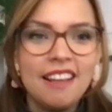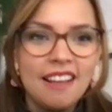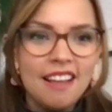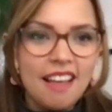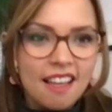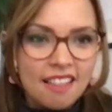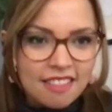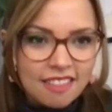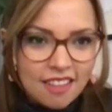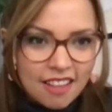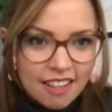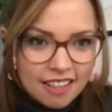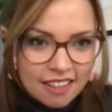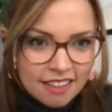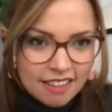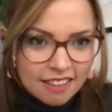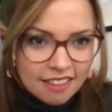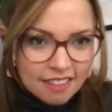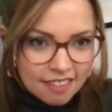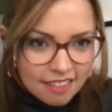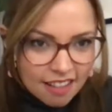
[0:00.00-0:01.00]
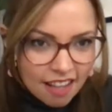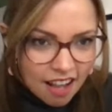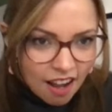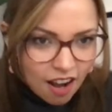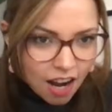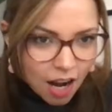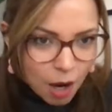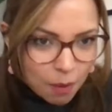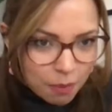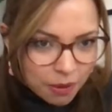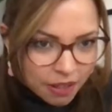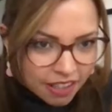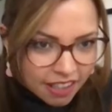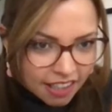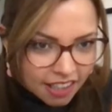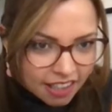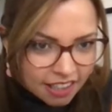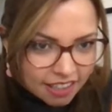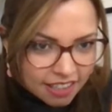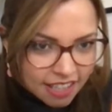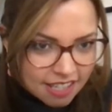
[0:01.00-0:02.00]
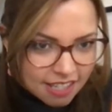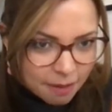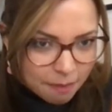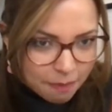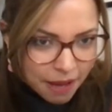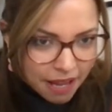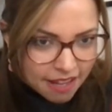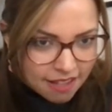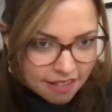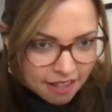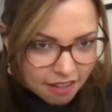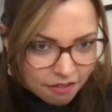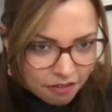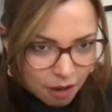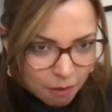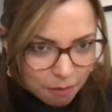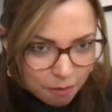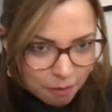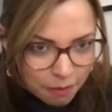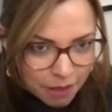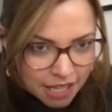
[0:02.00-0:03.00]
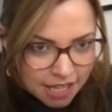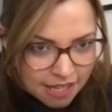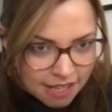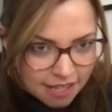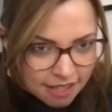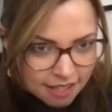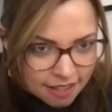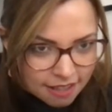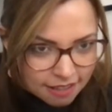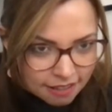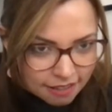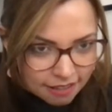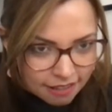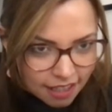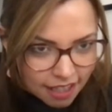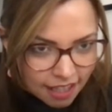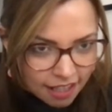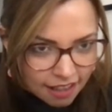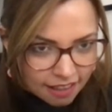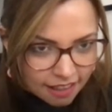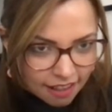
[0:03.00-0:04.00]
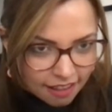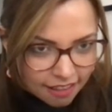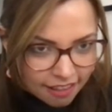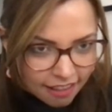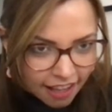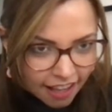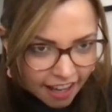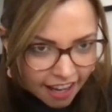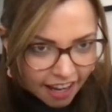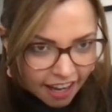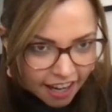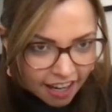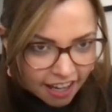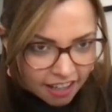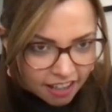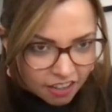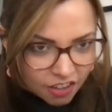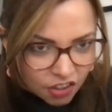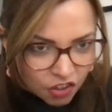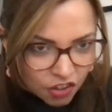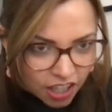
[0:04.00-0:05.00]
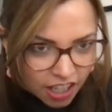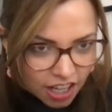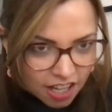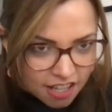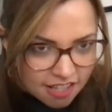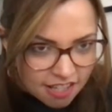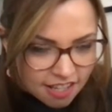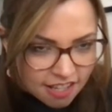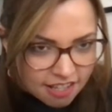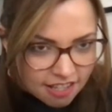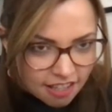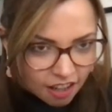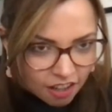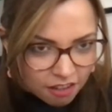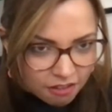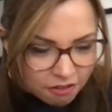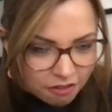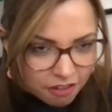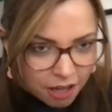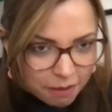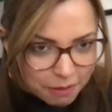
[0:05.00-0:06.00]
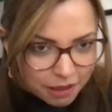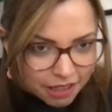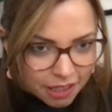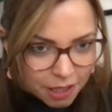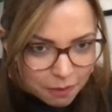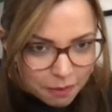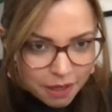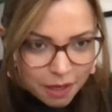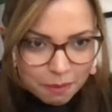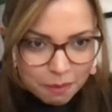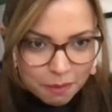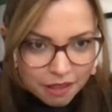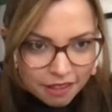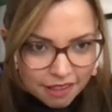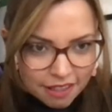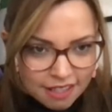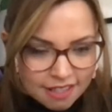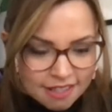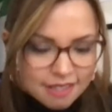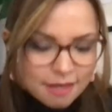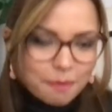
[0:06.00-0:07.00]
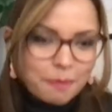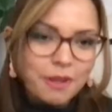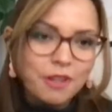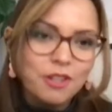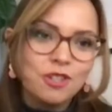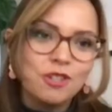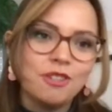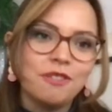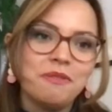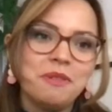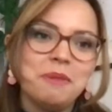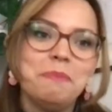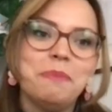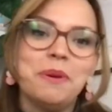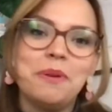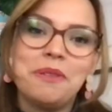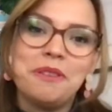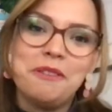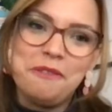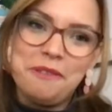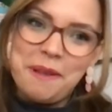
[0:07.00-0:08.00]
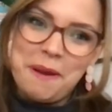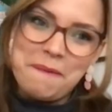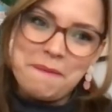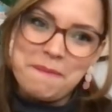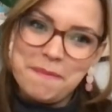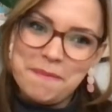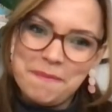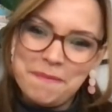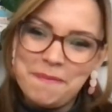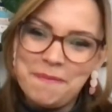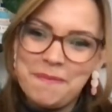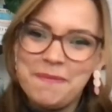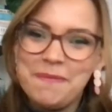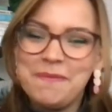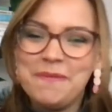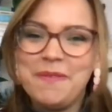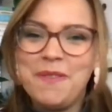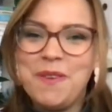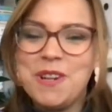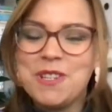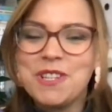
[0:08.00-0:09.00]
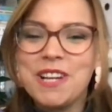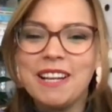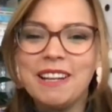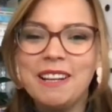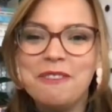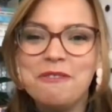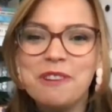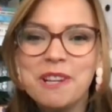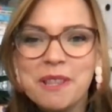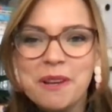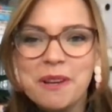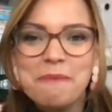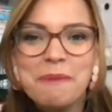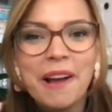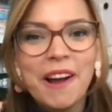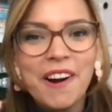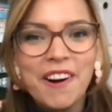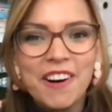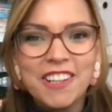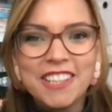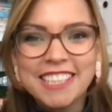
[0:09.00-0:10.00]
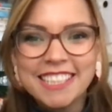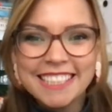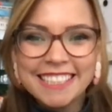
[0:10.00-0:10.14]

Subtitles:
And up here, there's a painting from Isa. And there, you cannot see, it's out of frame a little bit, but it's a picture of the both of them, which I love with all my heart.